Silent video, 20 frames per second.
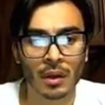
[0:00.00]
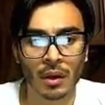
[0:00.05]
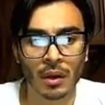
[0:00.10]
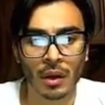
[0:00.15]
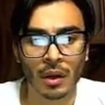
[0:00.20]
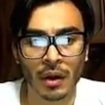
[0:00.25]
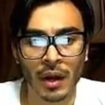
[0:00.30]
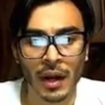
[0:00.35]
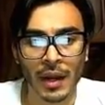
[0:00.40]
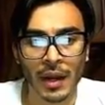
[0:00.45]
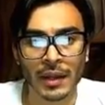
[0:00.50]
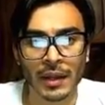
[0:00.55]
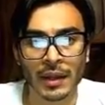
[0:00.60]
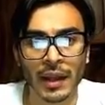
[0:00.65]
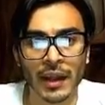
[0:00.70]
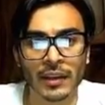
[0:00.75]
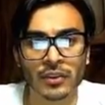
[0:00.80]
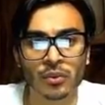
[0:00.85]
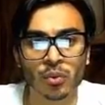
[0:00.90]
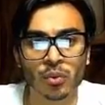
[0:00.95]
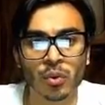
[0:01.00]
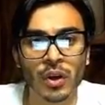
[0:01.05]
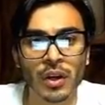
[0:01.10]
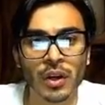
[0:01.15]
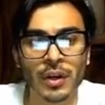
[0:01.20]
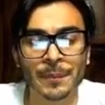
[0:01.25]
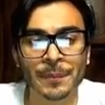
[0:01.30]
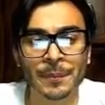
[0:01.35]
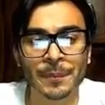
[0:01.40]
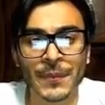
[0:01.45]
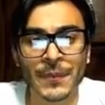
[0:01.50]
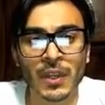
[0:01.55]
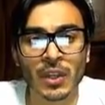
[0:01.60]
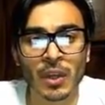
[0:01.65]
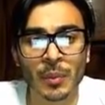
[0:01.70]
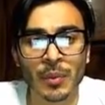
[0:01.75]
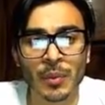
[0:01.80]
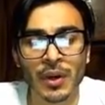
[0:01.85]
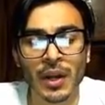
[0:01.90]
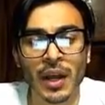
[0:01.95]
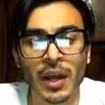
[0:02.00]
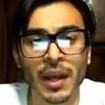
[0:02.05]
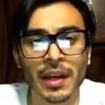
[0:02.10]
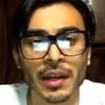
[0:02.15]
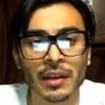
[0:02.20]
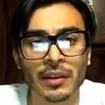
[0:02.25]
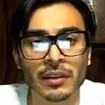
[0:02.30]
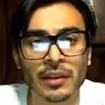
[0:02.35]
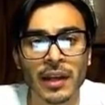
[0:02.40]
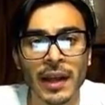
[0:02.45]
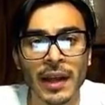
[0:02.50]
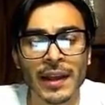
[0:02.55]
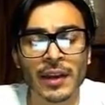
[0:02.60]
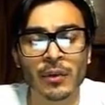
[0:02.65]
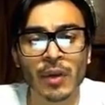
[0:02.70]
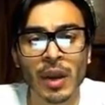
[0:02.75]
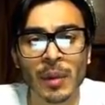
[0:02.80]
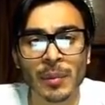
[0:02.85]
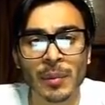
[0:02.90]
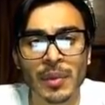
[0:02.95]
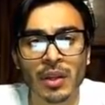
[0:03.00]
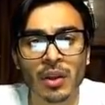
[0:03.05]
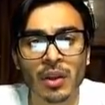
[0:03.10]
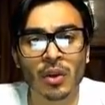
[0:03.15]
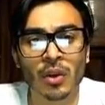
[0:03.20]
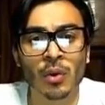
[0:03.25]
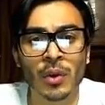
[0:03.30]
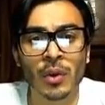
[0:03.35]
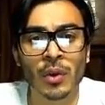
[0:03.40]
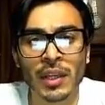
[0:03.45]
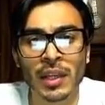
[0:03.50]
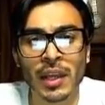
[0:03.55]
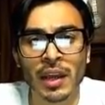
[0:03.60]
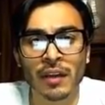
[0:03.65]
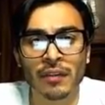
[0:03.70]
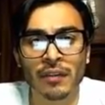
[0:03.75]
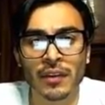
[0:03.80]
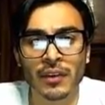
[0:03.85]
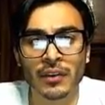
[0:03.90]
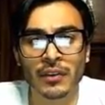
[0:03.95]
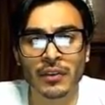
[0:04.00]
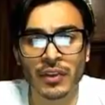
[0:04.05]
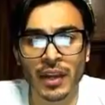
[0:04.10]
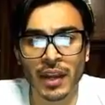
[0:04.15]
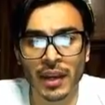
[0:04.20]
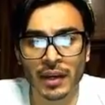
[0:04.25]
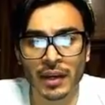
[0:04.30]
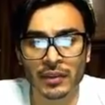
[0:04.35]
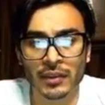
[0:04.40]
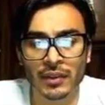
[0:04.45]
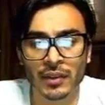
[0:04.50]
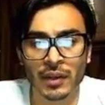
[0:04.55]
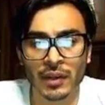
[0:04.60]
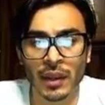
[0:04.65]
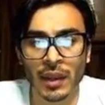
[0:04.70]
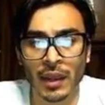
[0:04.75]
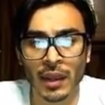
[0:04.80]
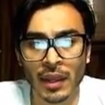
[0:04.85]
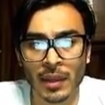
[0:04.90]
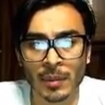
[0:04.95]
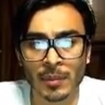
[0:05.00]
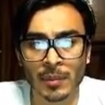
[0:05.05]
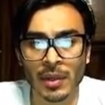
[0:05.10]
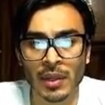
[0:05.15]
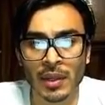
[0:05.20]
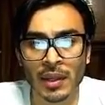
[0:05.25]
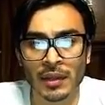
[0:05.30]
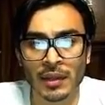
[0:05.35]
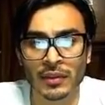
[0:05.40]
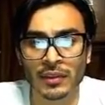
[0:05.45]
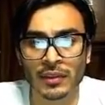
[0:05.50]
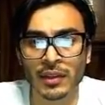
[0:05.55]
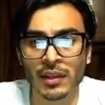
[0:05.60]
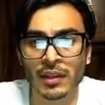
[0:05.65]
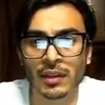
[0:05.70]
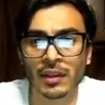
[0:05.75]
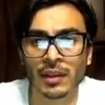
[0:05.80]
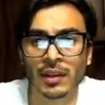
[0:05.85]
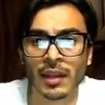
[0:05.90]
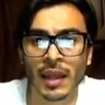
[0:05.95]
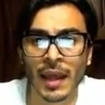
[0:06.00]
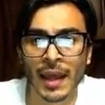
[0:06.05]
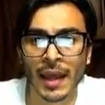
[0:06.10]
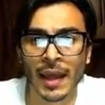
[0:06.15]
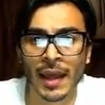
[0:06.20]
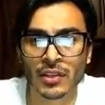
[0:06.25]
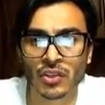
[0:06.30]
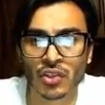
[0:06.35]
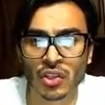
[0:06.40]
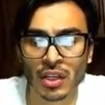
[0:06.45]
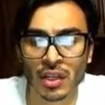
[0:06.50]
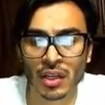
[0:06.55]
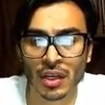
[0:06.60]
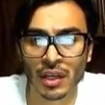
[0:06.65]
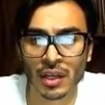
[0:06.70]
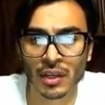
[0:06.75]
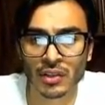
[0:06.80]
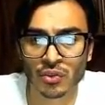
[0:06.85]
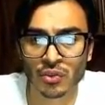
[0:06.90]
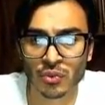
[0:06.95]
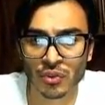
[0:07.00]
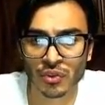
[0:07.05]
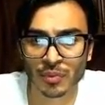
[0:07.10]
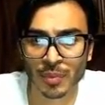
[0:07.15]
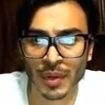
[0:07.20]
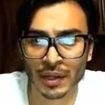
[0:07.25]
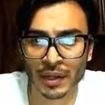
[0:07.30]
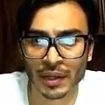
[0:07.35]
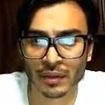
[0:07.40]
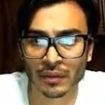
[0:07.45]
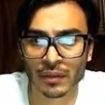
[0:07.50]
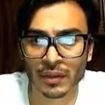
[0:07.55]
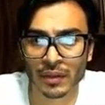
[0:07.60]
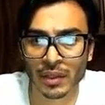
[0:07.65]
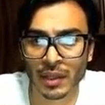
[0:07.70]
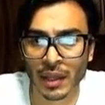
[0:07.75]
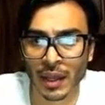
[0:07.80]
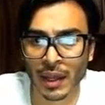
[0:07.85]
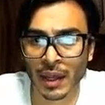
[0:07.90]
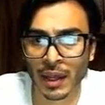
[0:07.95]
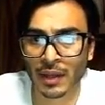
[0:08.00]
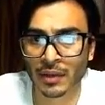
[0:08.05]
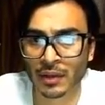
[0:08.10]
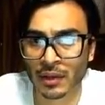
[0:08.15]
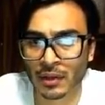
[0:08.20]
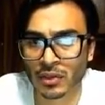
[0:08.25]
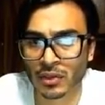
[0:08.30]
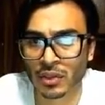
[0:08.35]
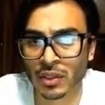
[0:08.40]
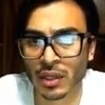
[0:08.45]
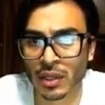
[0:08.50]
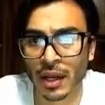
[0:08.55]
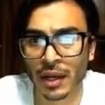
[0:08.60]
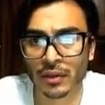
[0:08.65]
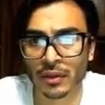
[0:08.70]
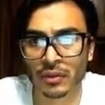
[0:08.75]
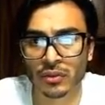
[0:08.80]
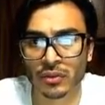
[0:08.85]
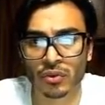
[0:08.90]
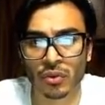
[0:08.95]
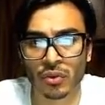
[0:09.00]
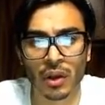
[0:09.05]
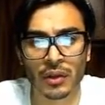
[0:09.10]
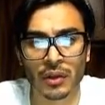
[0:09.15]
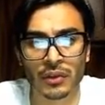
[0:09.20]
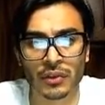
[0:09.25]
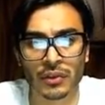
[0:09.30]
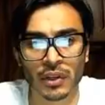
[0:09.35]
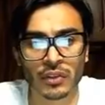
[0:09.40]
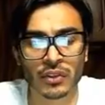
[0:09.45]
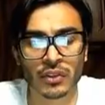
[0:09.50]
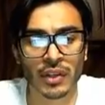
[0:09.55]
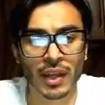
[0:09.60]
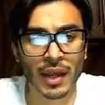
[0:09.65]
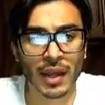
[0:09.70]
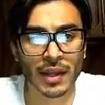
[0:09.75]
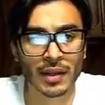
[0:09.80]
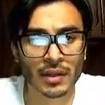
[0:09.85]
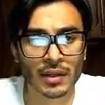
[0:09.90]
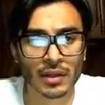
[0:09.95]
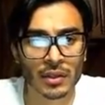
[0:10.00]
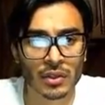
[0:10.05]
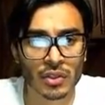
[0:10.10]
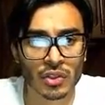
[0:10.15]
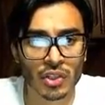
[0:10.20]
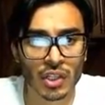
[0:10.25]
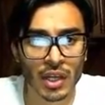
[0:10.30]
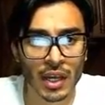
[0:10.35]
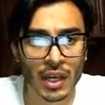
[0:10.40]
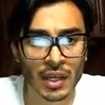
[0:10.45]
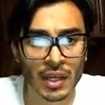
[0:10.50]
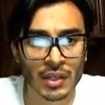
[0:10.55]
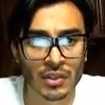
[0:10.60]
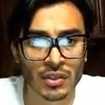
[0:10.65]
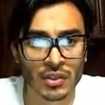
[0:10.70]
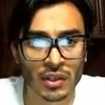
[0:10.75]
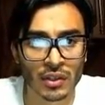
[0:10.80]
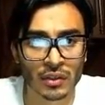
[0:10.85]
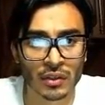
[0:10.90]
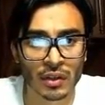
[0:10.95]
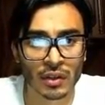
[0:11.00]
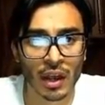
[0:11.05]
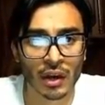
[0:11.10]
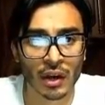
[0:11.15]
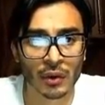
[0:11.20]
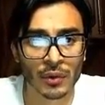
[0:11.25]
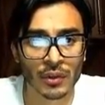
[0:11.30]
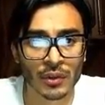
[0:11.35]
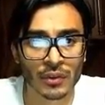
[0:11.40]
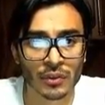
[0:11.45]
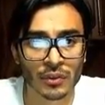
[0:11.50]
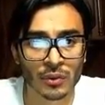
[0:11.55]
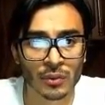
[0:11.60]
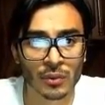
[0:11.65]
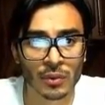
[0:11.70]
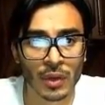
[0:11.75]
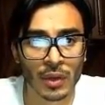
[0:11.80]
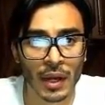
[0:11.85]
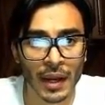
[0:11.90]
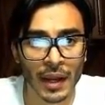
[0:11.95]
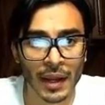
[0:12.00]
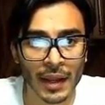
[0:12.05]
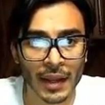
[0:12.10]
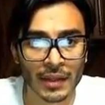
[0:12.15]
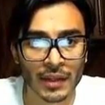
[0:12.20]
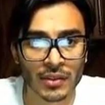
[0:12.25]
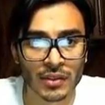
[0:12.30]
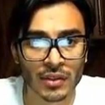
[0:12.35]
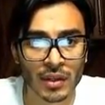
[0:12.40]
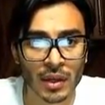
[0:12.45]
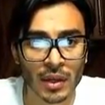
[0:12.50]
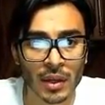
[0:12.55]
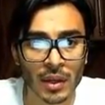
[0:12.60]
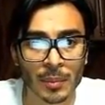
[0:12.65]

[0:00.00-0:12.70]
All right, last one. Number 9 in the diagram below, EF intersects A, B, and CD at G and H respectively, and GI is drawn such that GH is congruent to IH.